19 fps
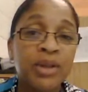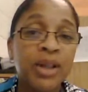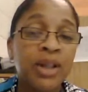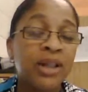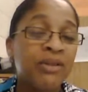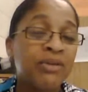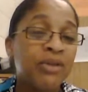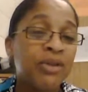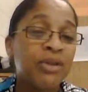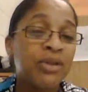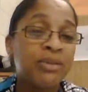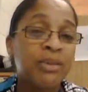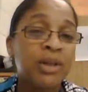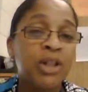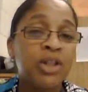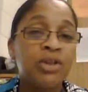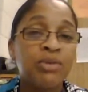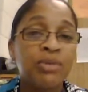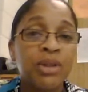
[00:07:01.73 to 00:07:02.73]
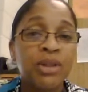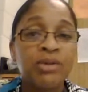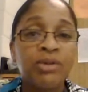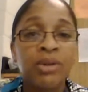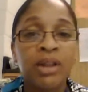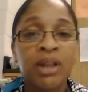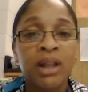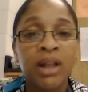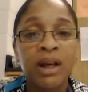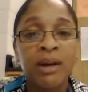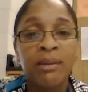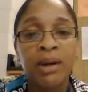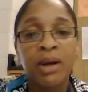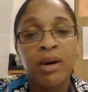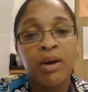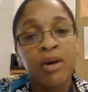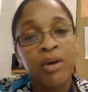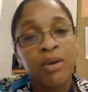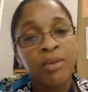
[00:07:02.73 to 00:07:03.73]
And if there's some issue with doing the lab at
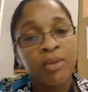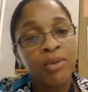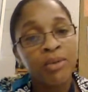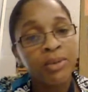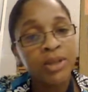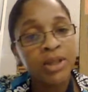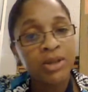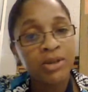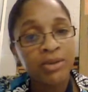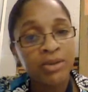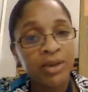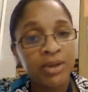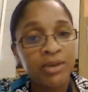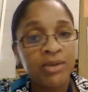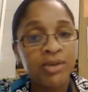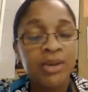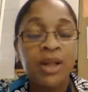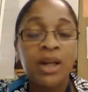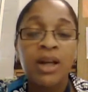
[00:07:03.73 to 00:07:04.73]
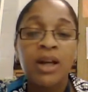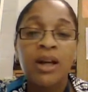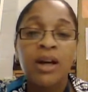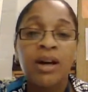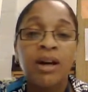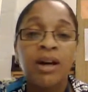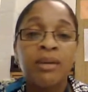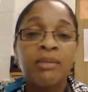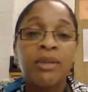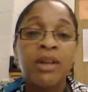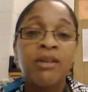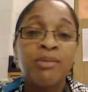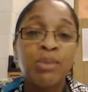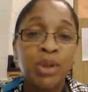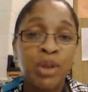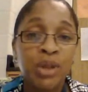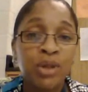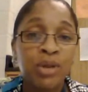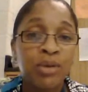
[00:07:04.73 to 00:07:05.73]
home or materials, they've
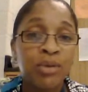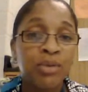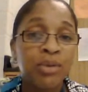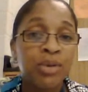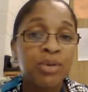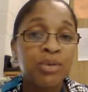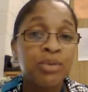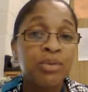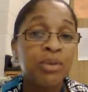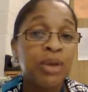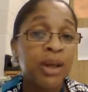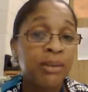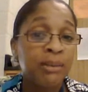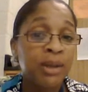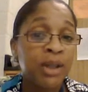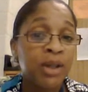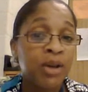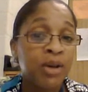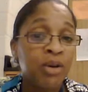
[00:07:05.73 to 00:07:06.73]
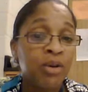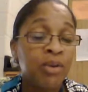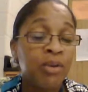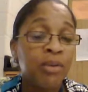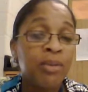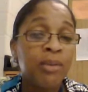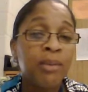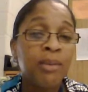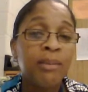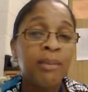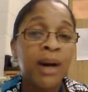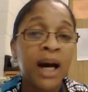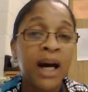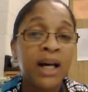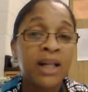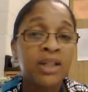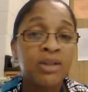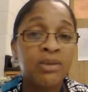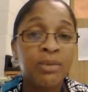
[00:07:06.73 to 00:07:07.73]
been told to let me know
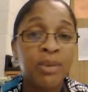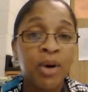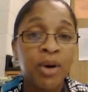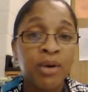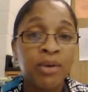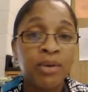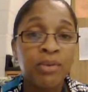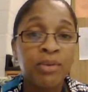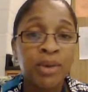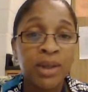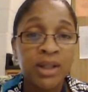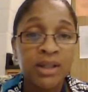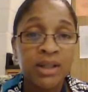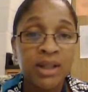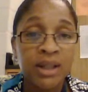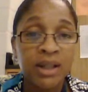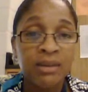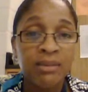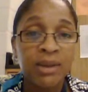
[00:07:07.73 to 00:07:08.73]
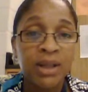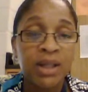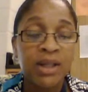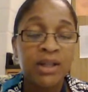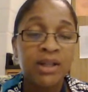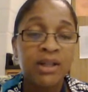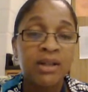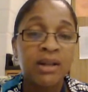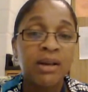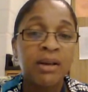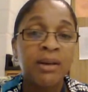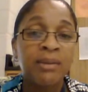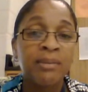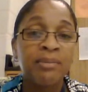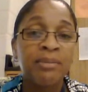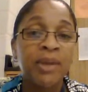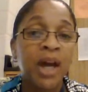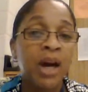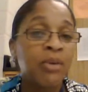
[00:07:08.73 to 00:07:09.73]
by tomorrow, Wednesday, because
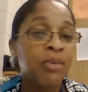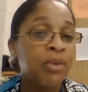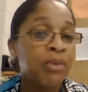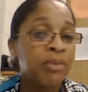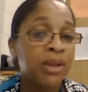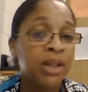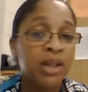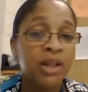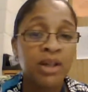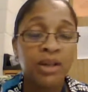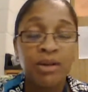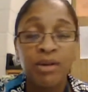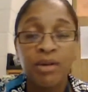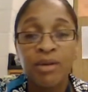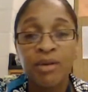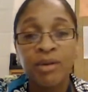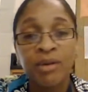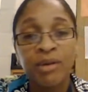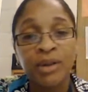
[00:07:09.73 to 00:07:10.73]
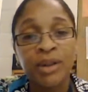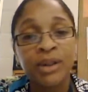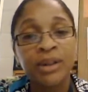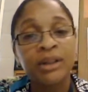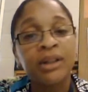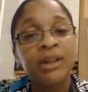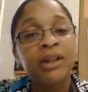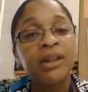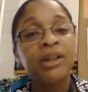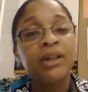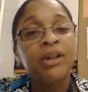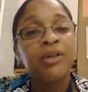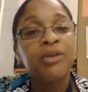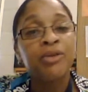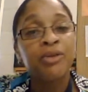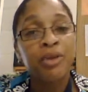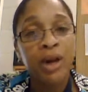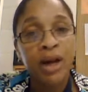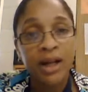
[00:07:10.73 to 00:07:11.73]
I won't be here on
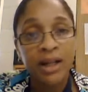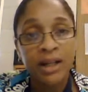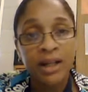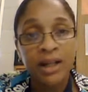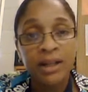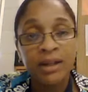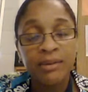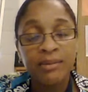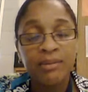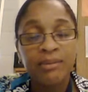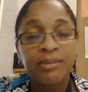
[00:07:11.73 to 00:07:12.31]
Friday.